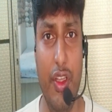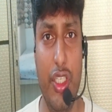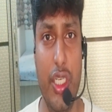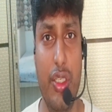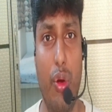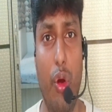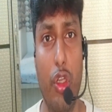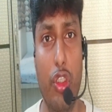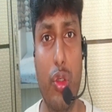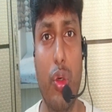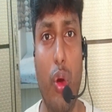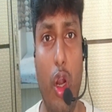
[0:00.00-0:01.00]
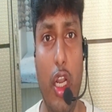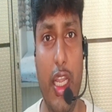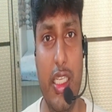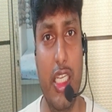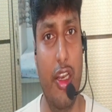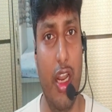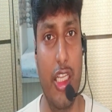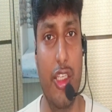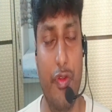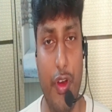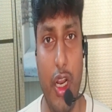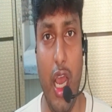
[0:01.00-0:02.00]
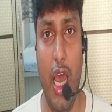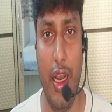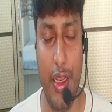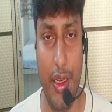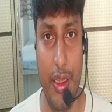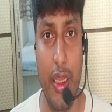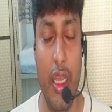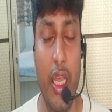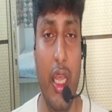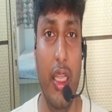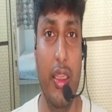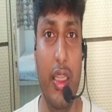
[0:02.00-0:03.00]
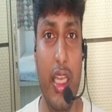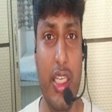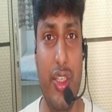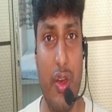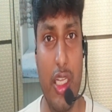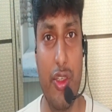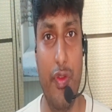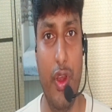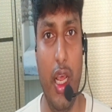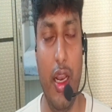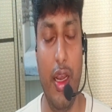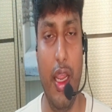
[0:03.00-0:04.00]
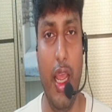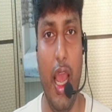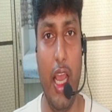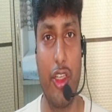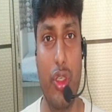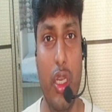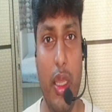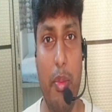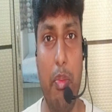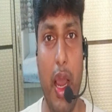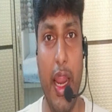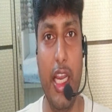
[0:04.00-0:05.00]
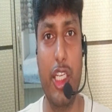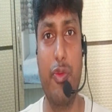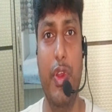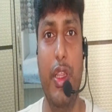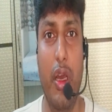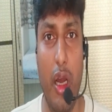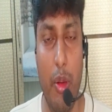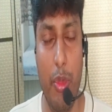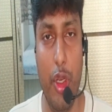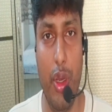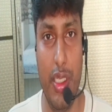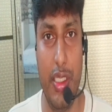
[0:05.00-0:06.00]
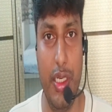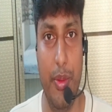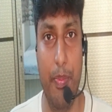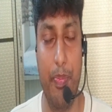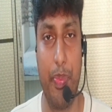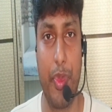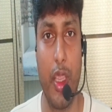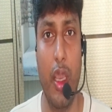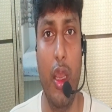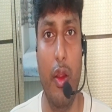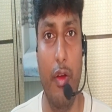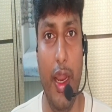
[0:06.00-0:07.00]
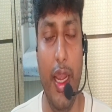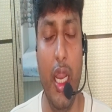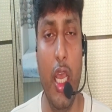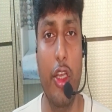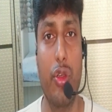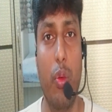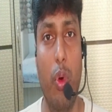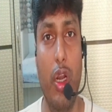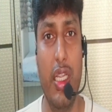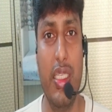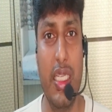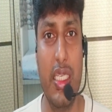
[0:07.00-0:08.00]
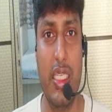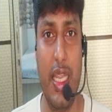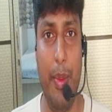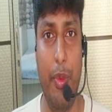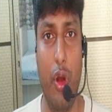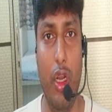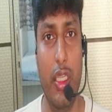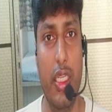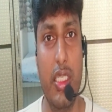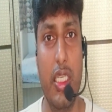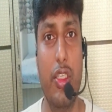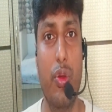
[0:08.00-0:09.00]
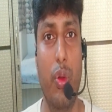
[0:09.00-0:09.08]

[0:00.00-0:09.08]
which is also called as the transfer RNA. This transfer RNA actually binds with the amino acid, right? So what is this step called? This is